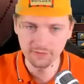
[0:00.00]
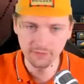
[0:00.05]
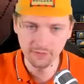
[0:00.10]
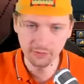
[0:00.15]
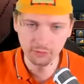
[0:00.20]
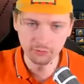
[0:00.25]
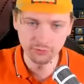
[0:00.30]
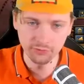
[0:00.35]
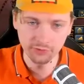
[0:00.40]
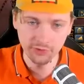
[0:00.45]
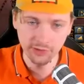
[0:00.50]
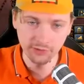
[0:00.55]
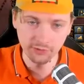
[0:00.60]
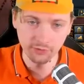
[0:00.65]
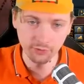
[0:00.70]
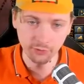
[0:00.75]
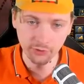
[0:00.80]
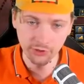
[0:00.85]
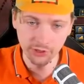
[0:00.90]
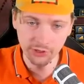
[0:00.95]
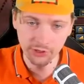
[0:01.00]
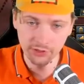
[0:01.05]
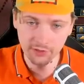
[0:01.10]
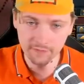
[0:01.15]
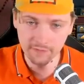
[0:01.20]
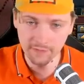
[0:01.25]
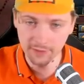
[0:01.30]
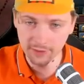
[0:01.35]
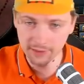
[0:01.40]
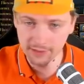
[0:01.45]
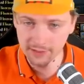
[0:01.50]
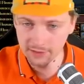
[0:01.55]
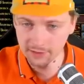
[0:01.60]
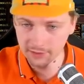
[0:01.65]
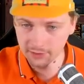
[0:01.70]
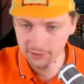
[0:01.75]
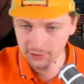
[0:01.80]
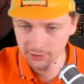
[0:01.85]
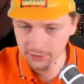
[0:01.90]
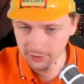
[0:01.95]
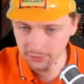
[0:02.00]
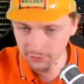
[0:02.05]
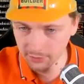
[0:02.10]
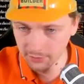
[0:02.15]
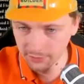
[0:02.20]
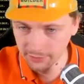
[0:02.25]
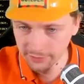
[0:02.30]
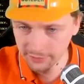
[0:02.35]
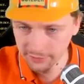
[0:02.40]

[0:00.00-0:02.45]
way. If I want to just go here, then here, here,